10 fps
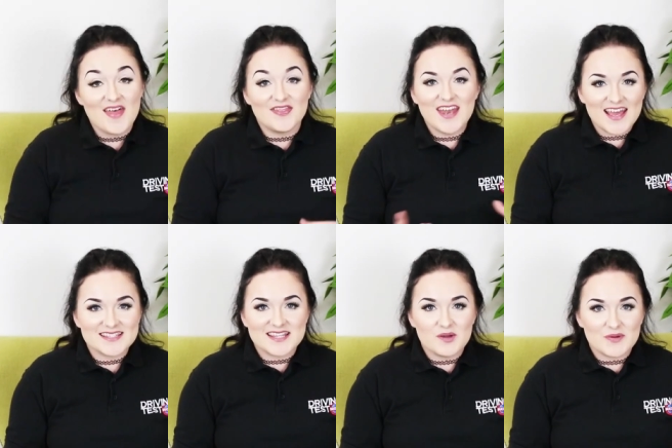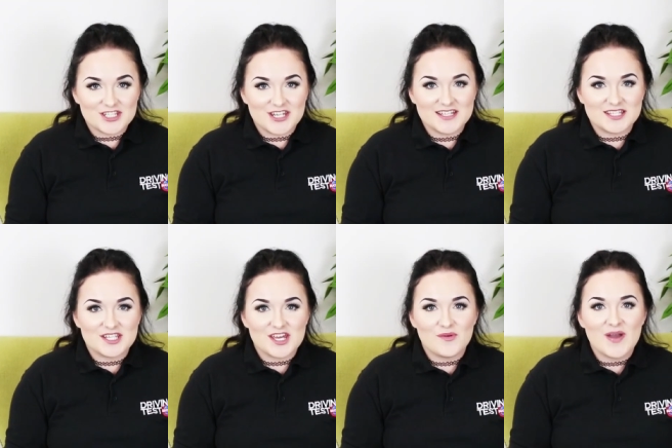The next thing which you need to
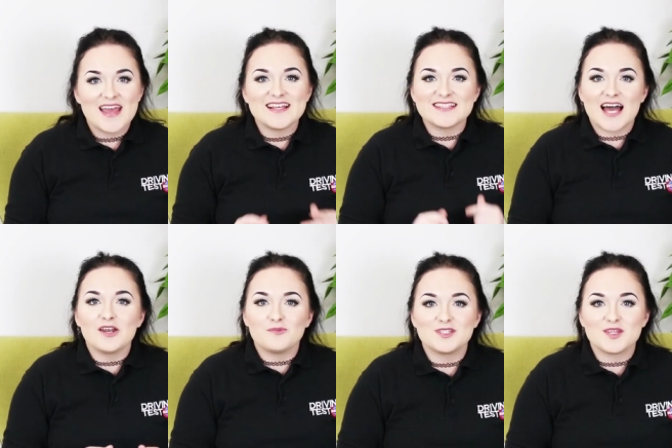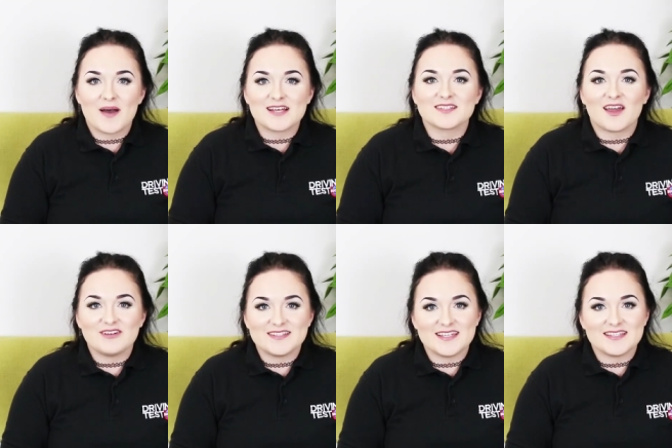do is sign up to the Pass
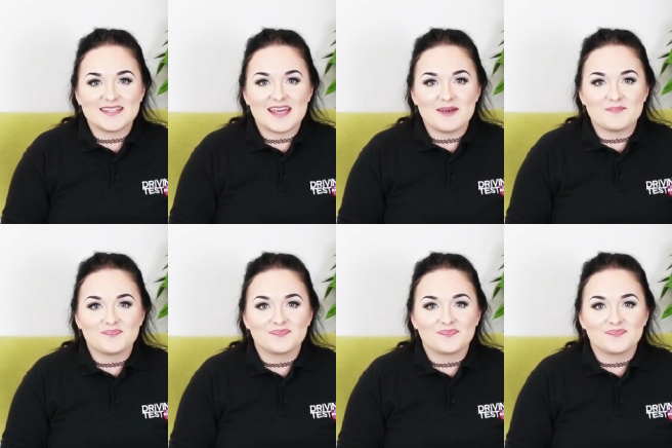Guarantee scheme.